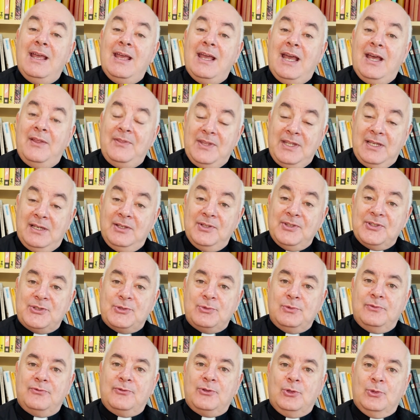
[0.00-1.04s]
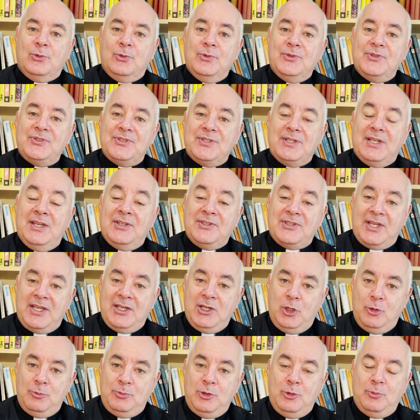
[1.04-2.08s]
And the answer, of course, as I
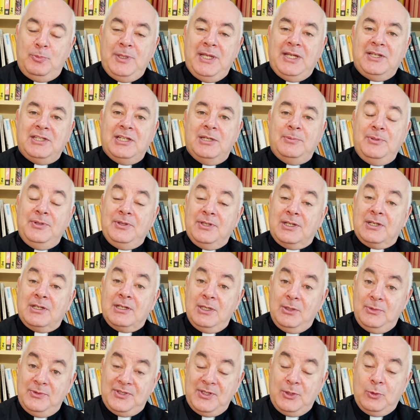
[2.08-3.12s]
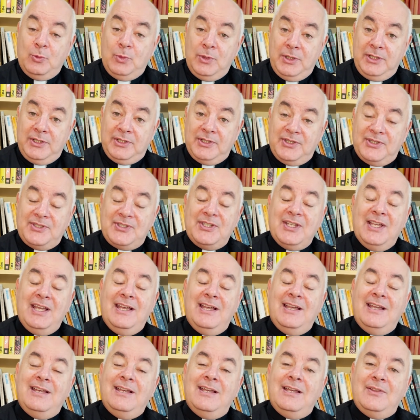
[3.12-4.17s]
hope you picked up in the closing words,
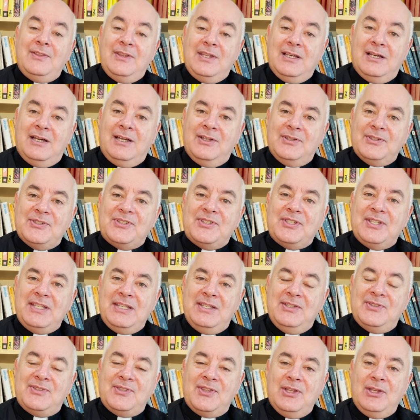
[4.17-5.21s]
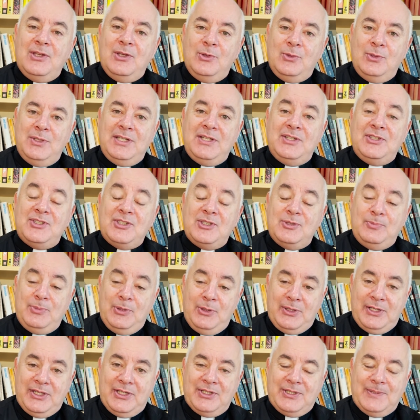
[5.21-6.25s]
the answer is the Holy
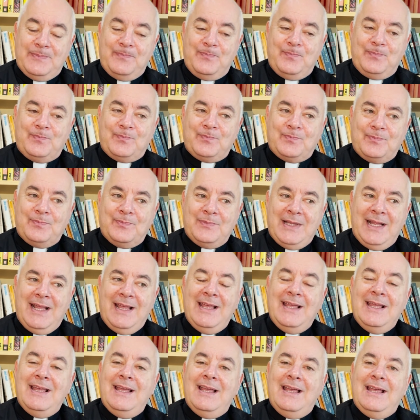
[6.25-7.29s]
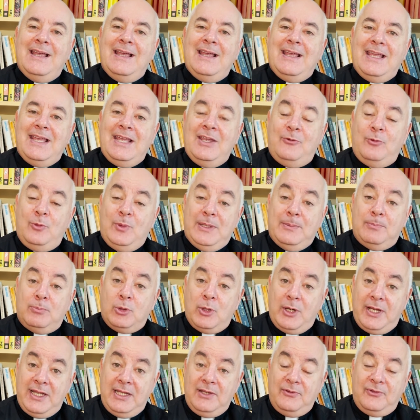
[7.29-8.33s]
Spirit. If we
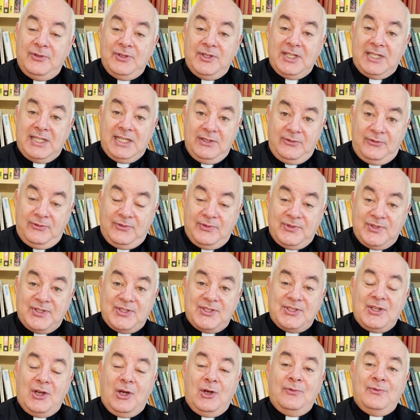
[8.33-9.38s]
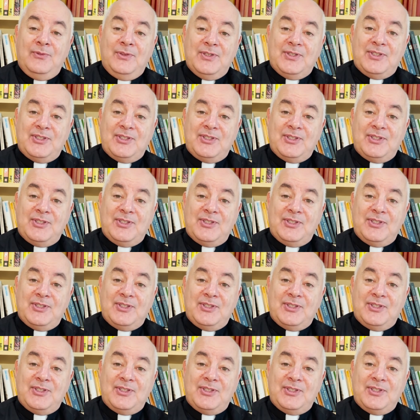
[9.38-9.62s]
pray for the gifts of the